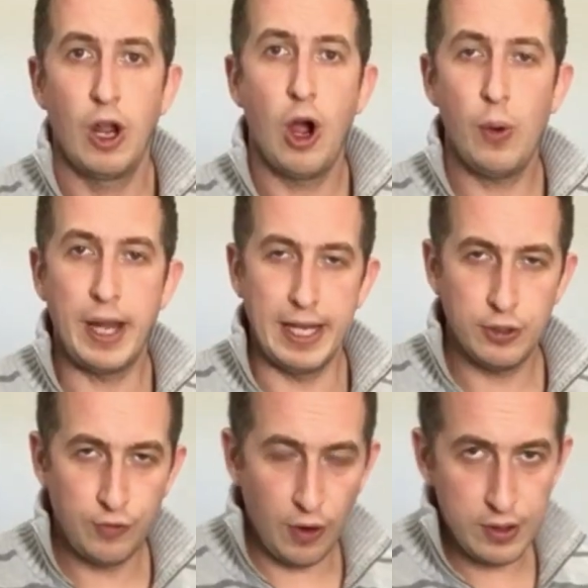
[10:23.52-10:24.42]
Okay, as
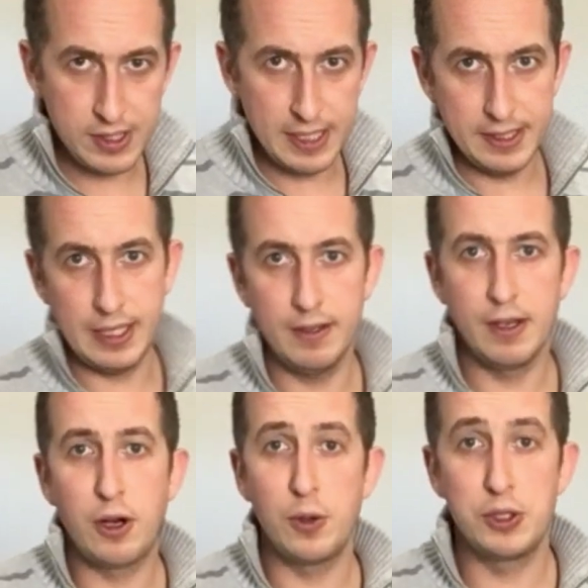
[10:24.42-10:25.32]
far as the
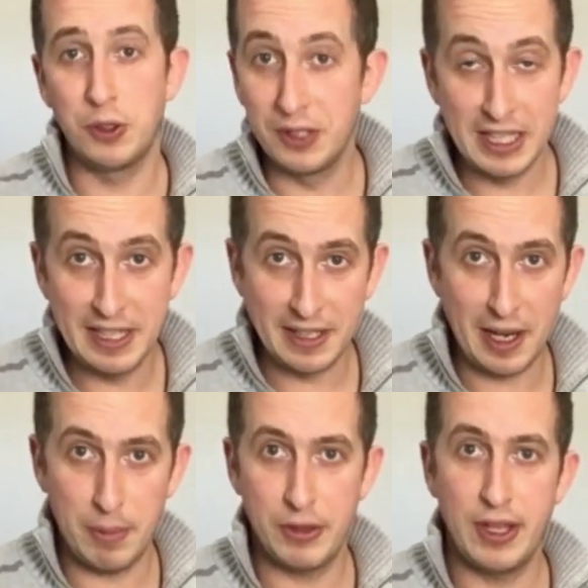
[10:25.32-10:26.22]
interior goes, you only need a
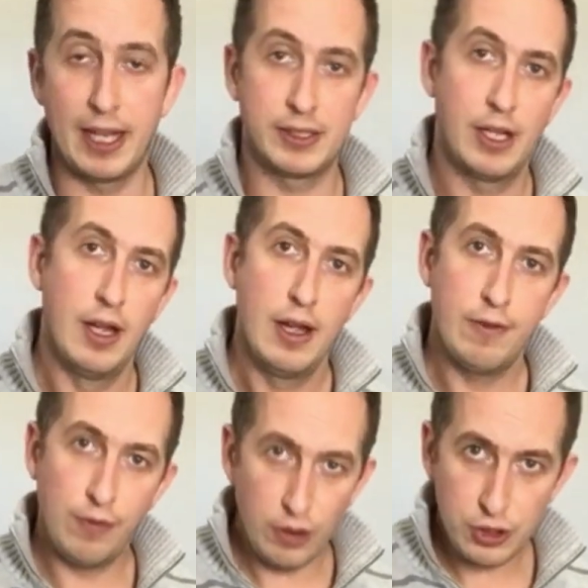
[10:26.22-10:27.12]
couple things.
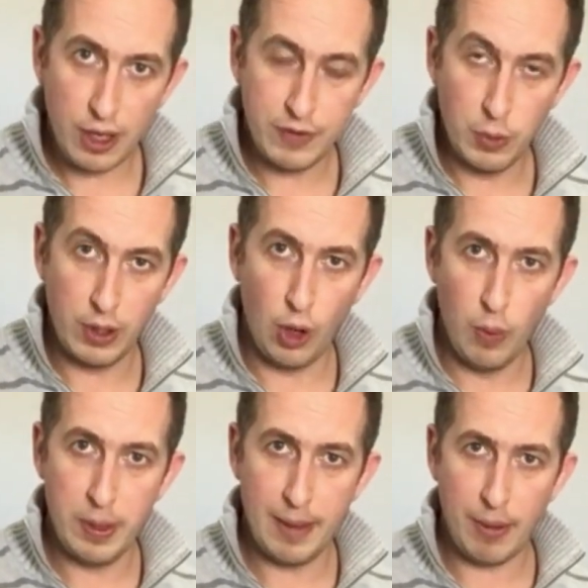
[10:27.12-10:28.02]
First off, you want to
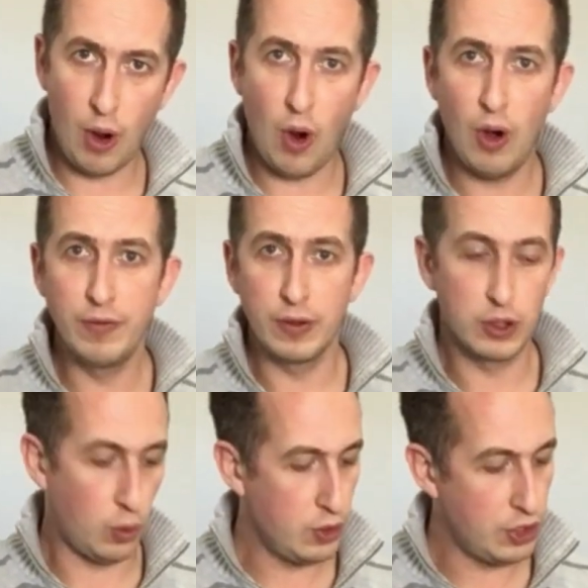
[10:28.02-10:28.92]
open up all of your
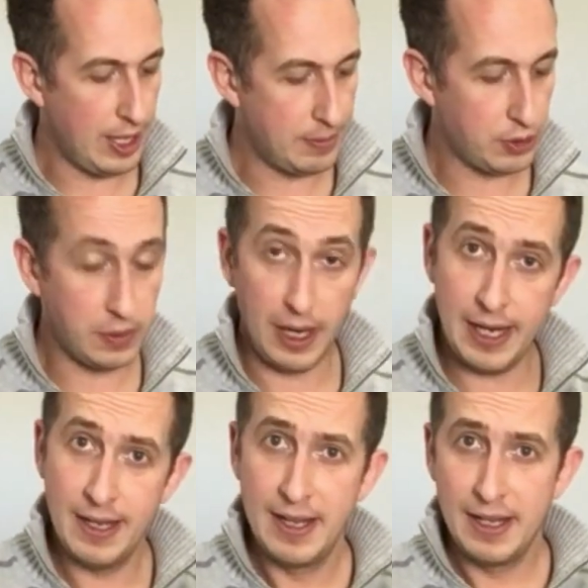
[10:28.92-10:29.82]
door jambs,
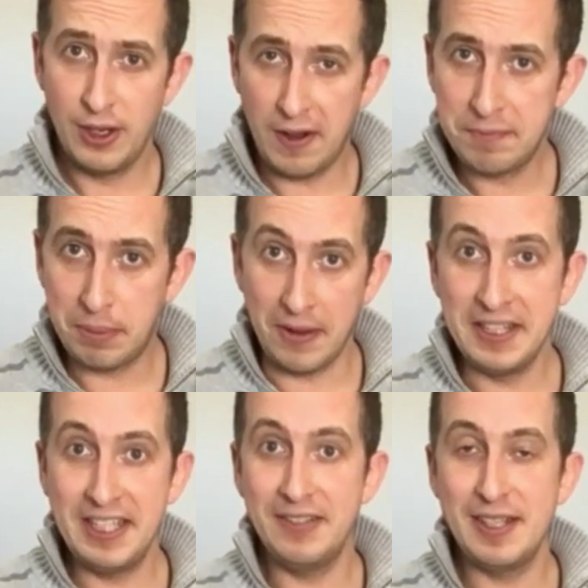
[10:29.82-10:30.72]
okay? You'll have
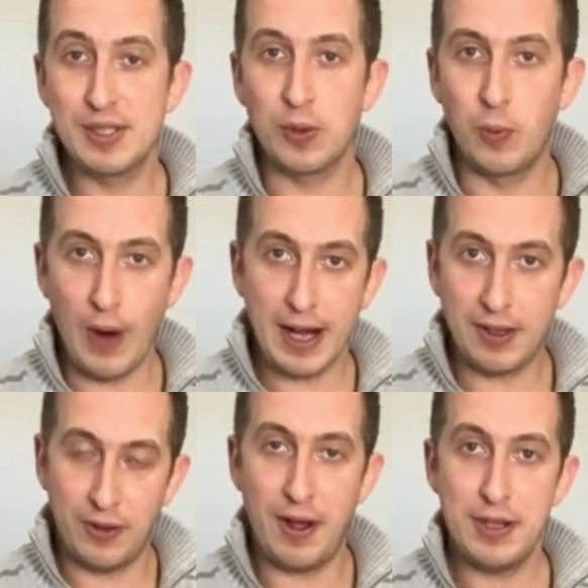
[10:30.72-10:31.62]
plenty of these wet
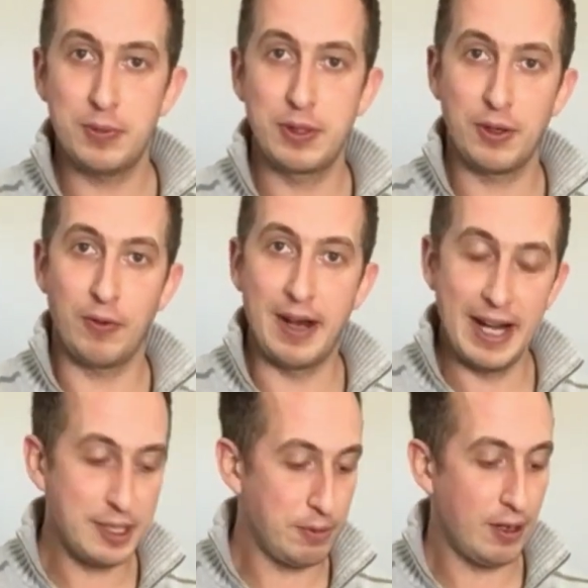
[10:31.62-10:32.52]
cloths with your
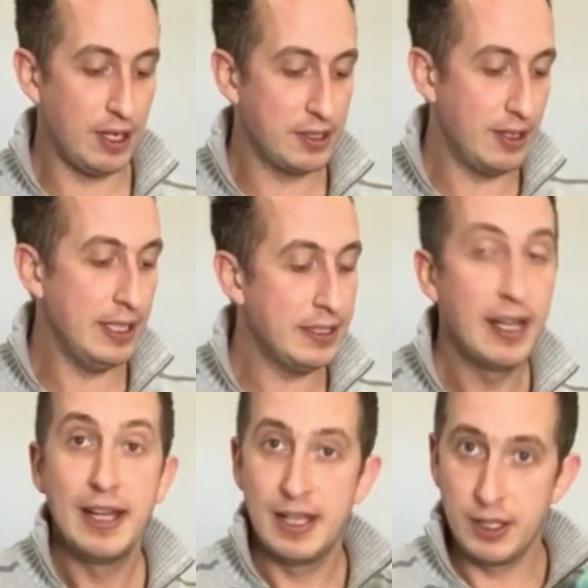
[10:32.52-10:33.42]
Rain-X product on it.
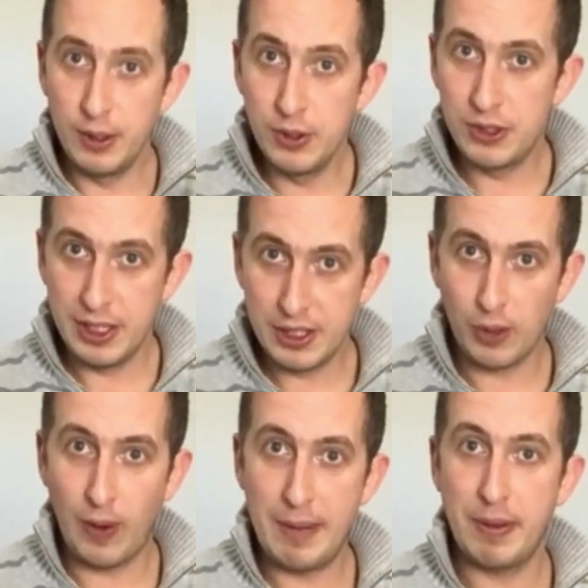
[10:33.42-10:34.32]
Use these to
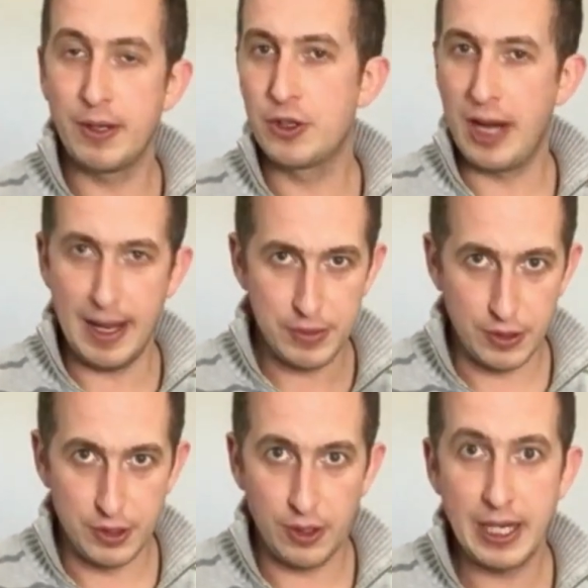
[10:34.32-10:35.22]
wipe out your jambs. They're
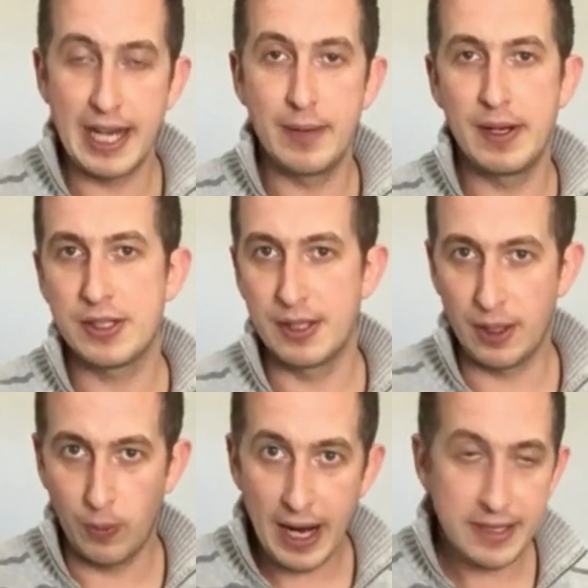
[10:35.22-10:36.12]
dirty anyways and
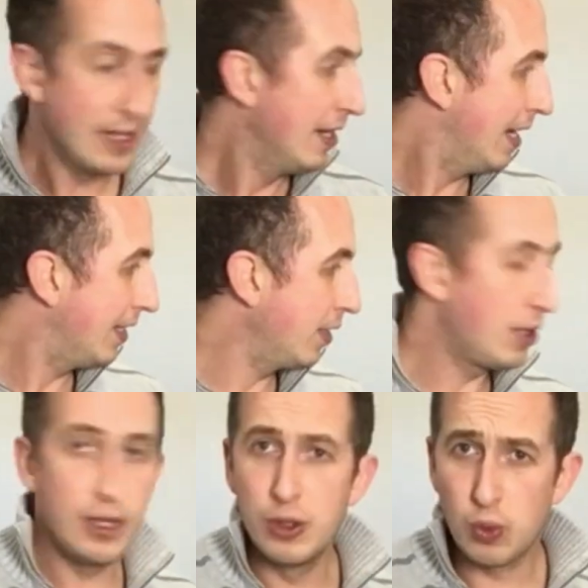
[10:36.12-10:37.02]
they're wet, and then you
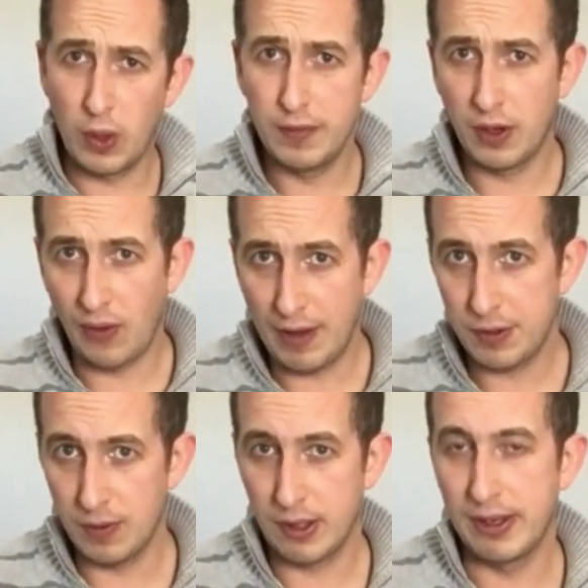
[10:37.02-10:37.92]
can use one of your
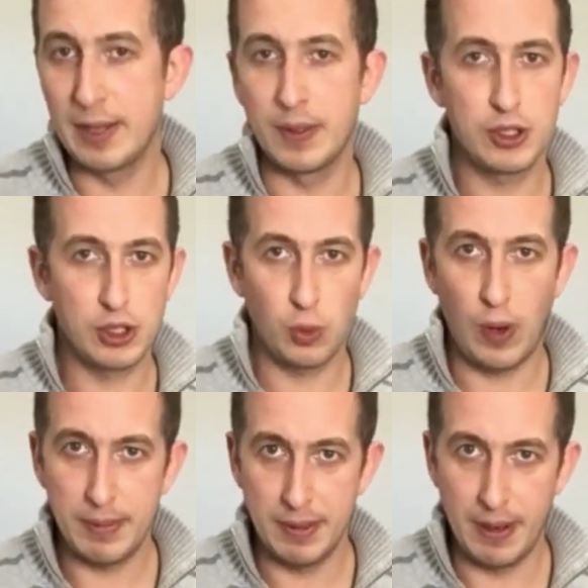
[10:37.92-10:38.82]
leftover clean ones just to
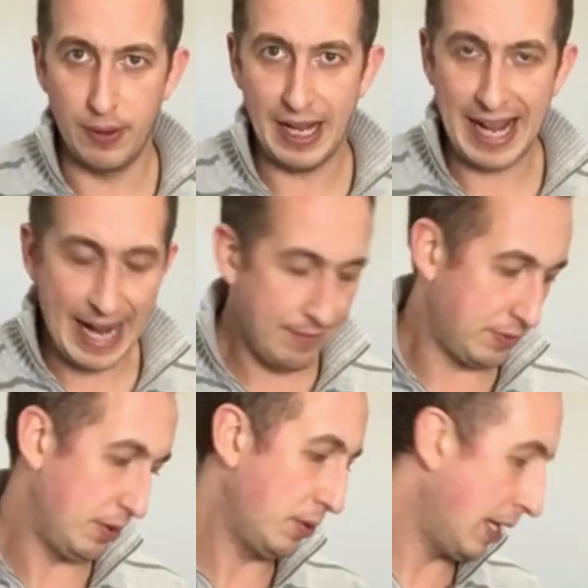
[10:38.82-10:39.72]
wipe them out
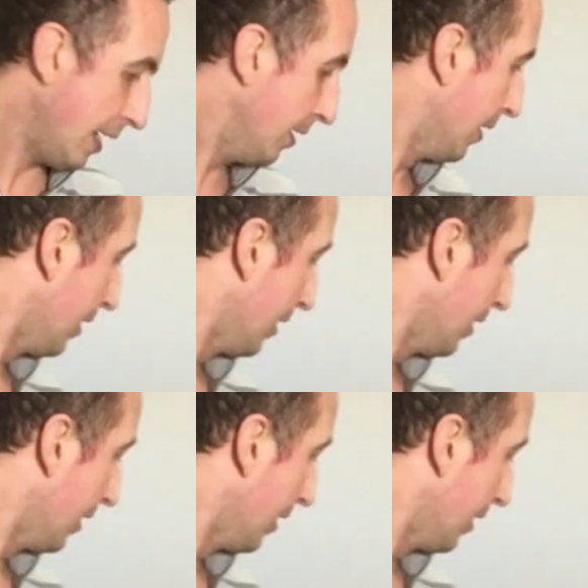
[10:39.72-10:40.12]
after, okay?